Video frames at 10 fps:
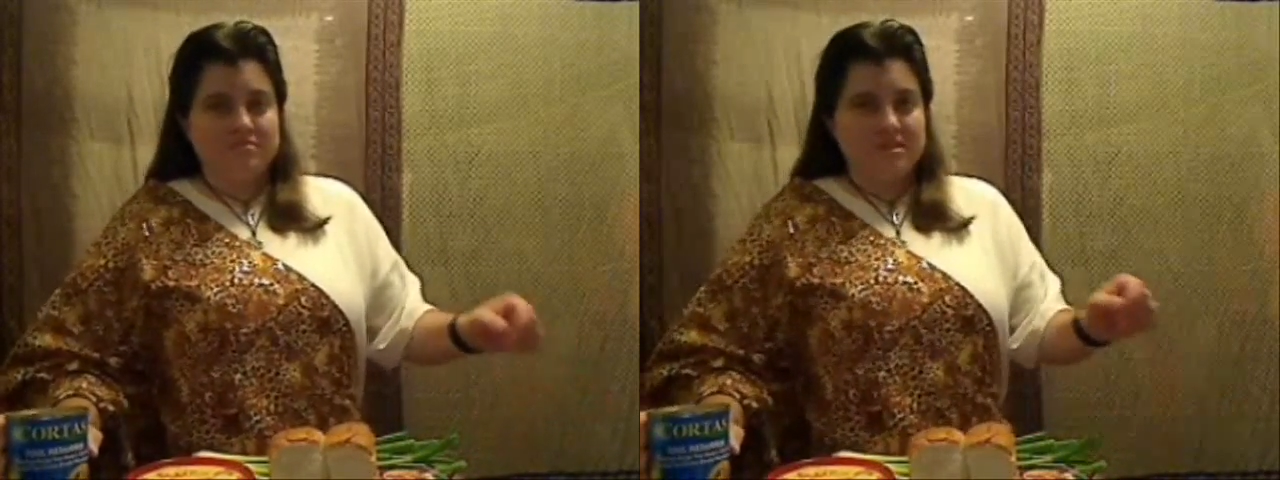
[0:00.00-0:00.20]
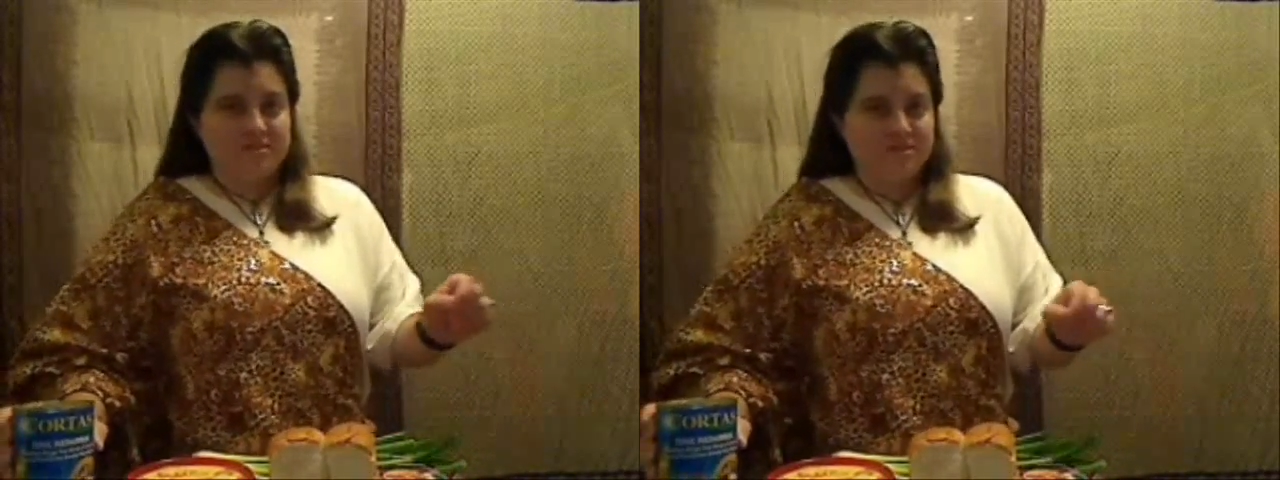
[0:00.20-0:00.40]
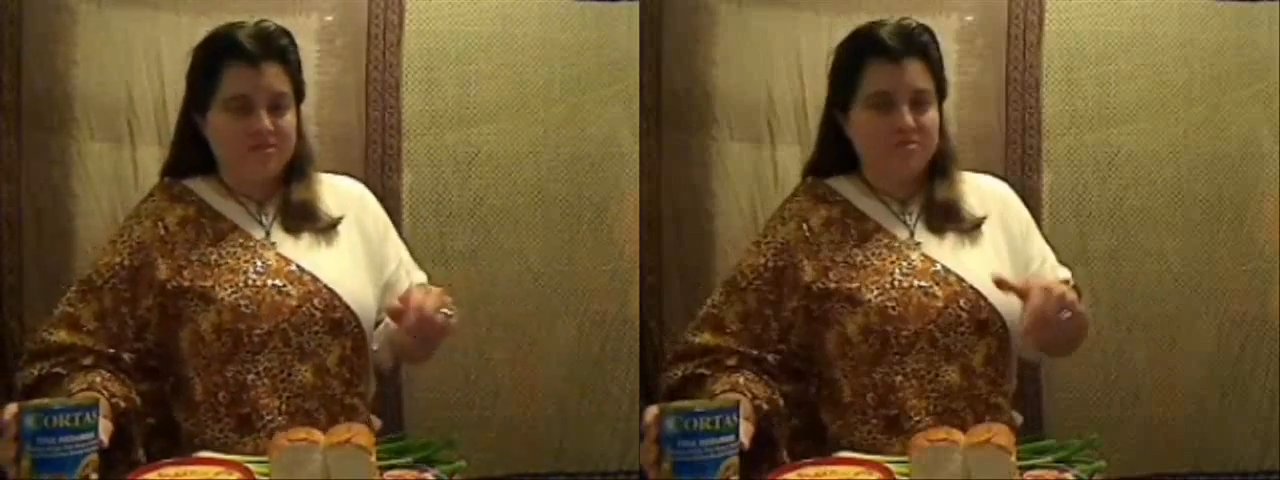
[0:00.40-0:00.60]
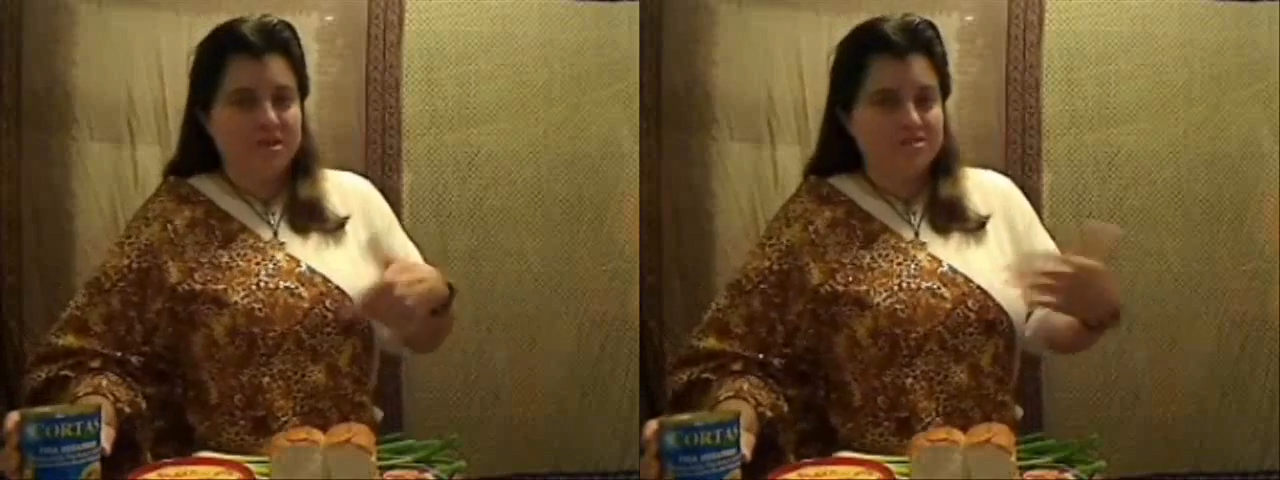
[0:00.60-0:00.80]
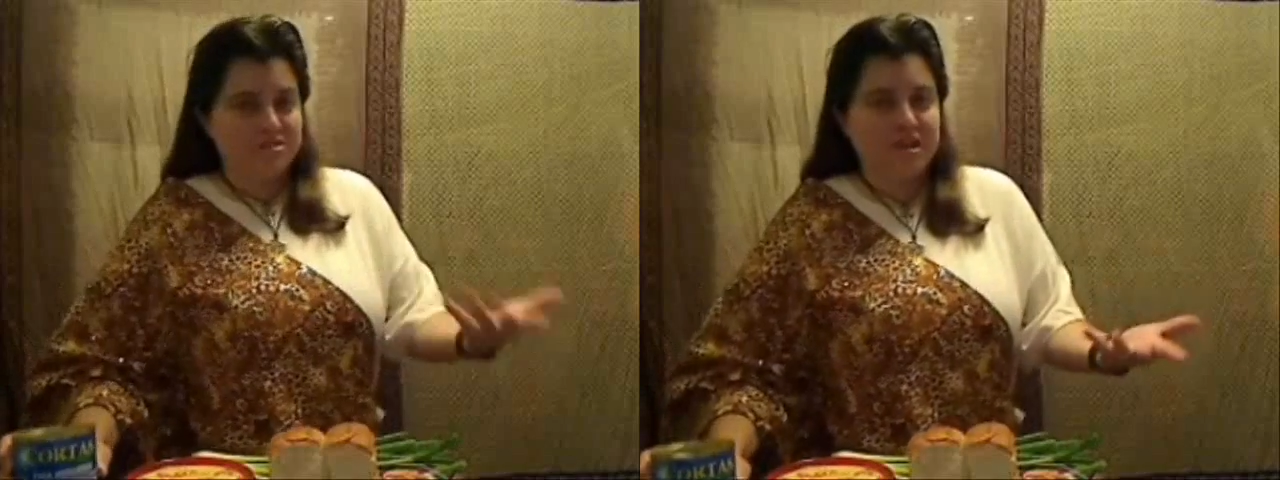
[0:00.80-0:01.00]
If you
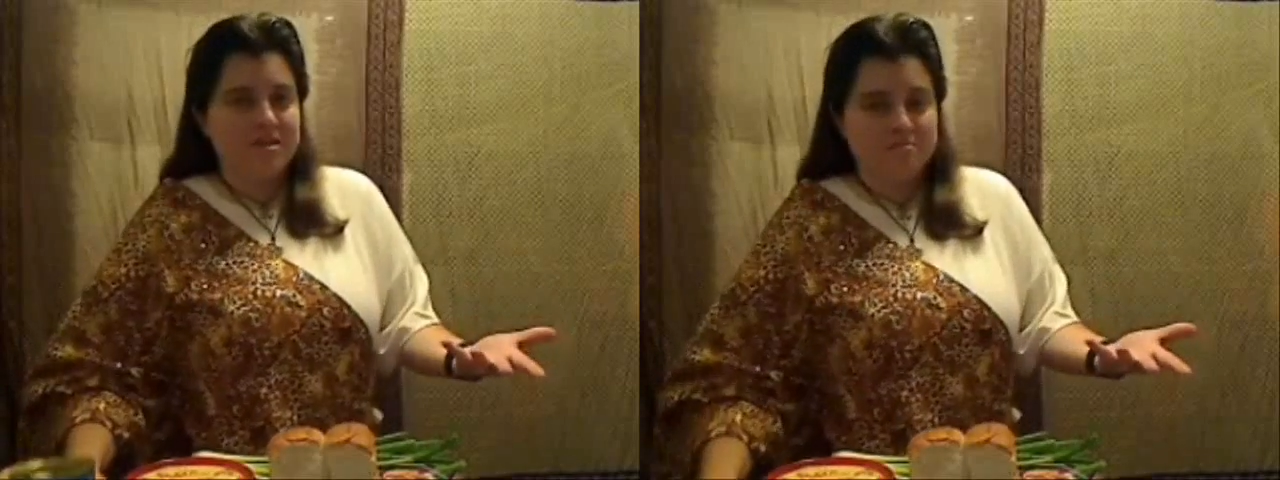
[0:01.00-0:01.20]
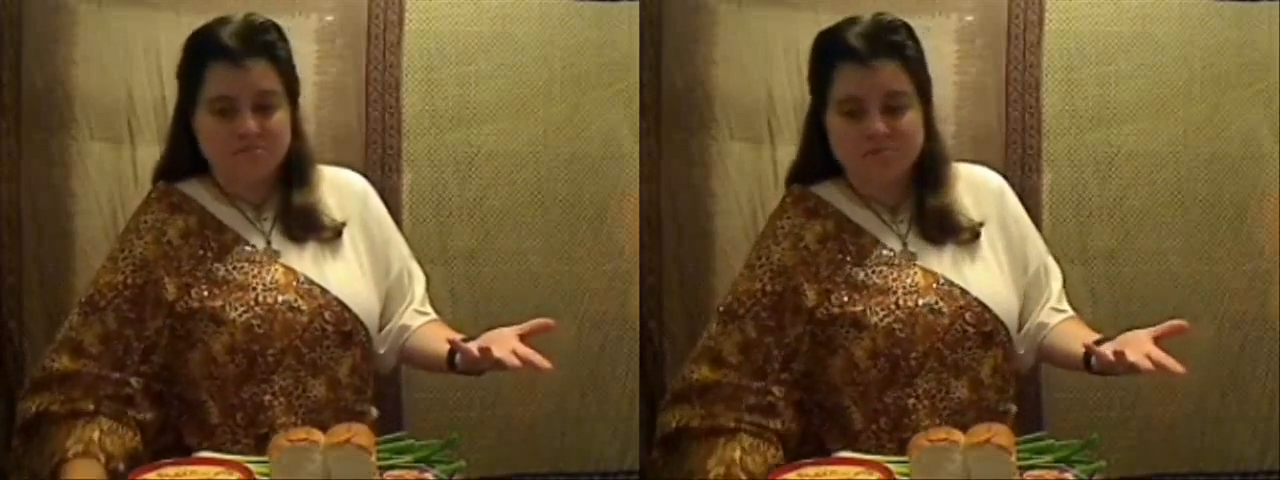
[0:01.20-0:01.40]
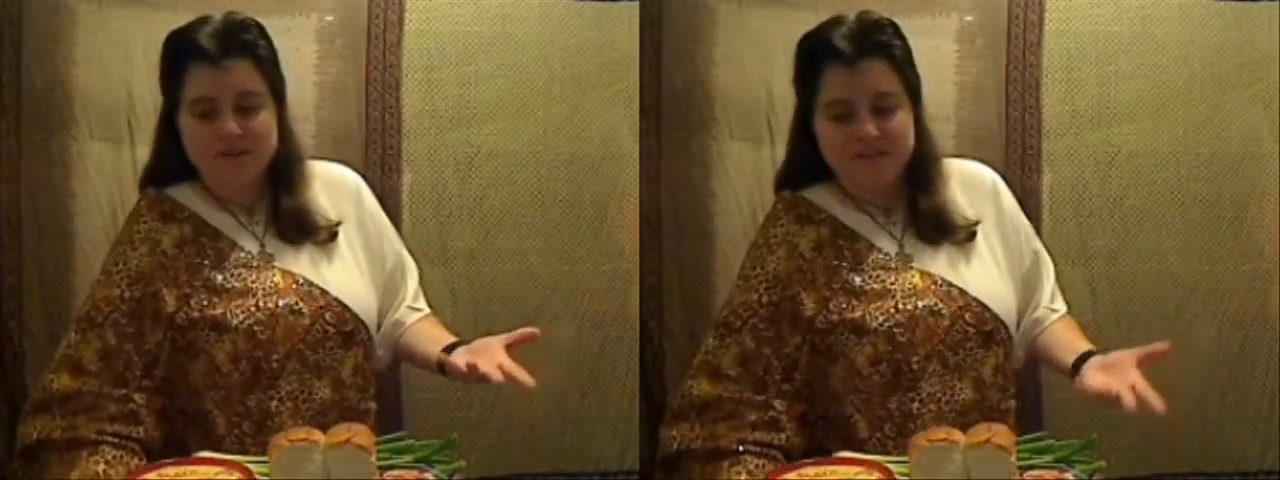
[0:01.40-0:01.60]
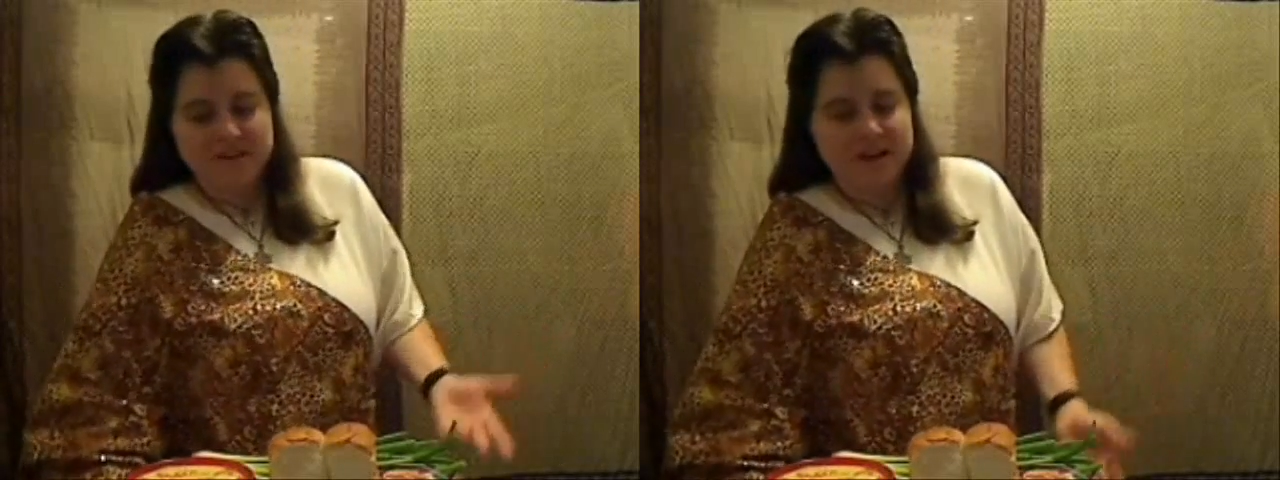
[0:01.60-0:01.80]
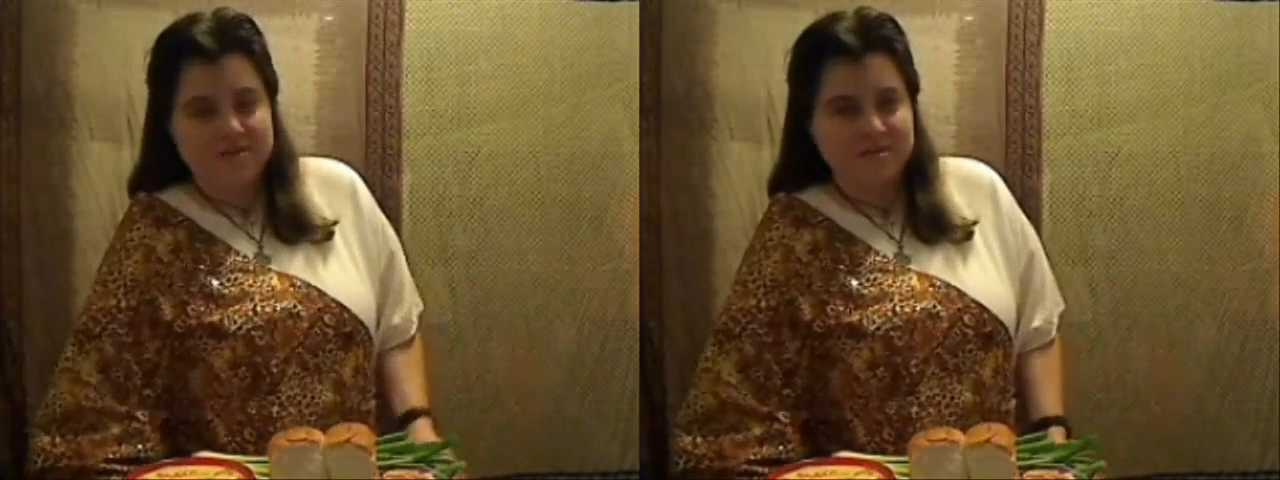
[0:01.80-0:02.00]
get your name written
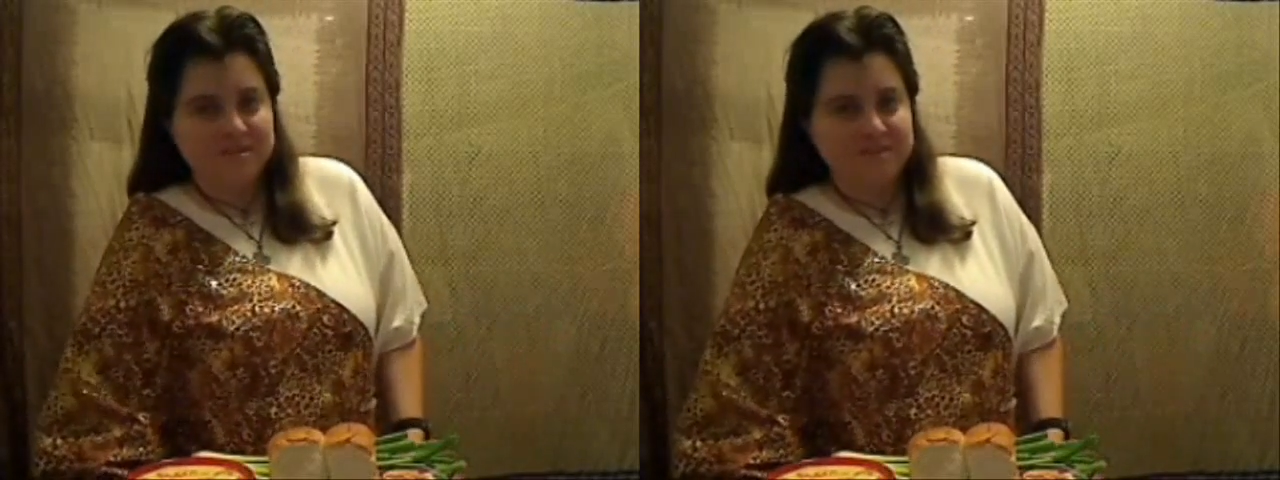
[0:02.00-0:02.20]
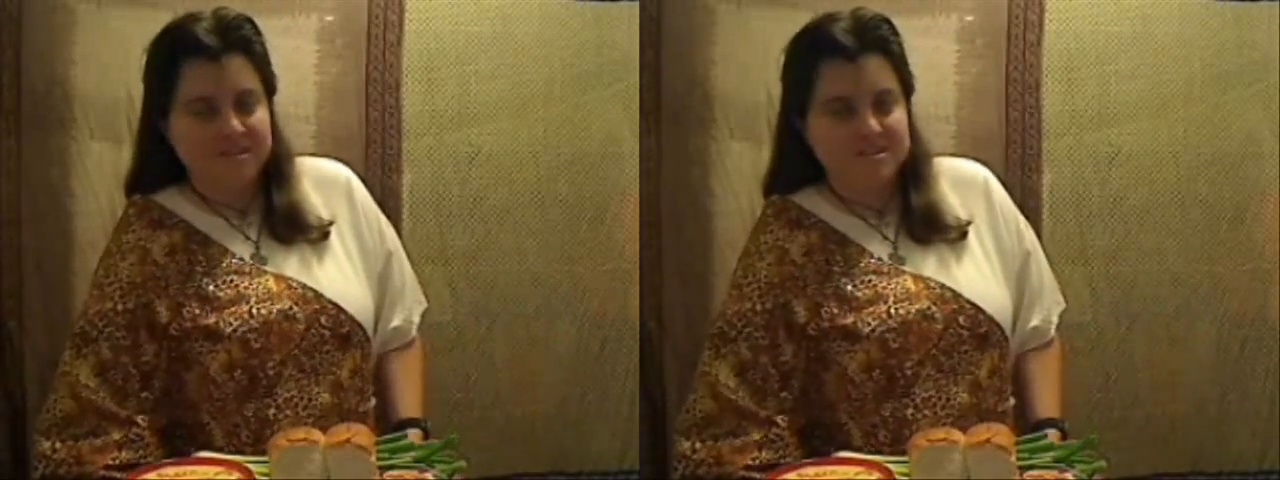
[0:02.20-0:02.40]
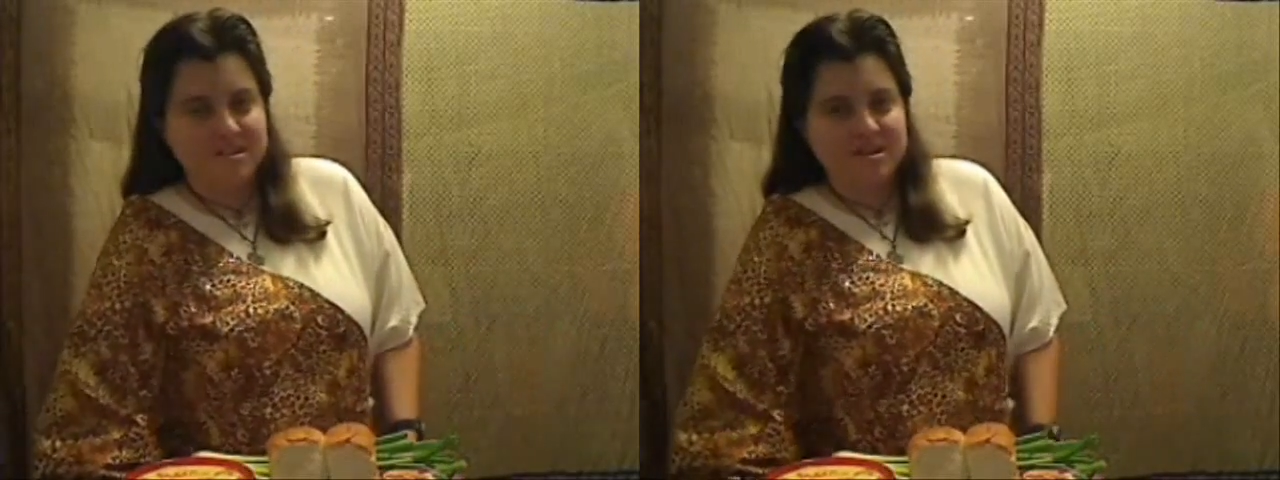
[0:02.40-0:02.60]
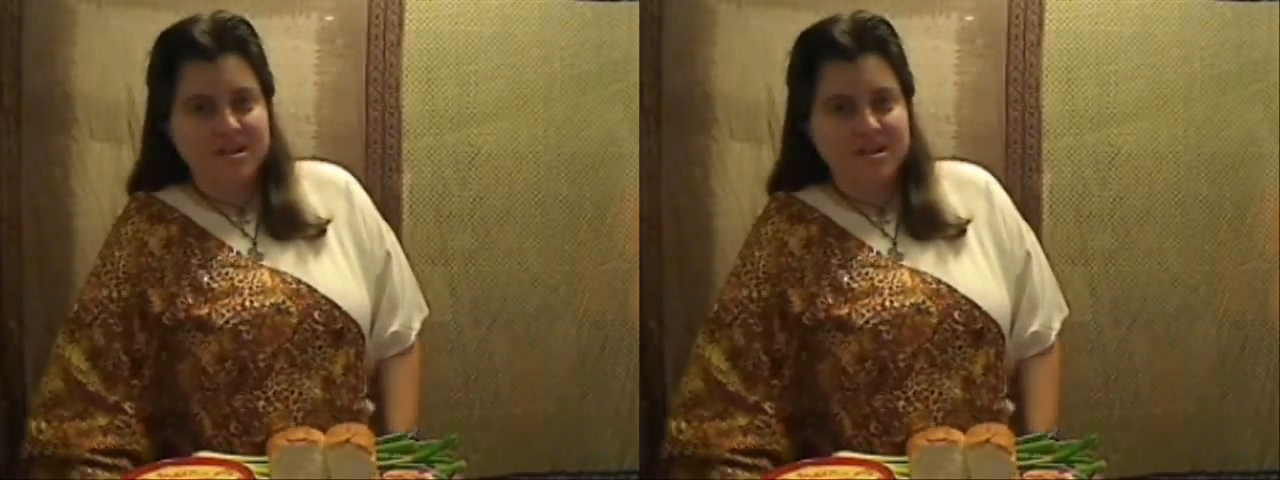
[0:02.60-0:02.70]
in hieroglyphics,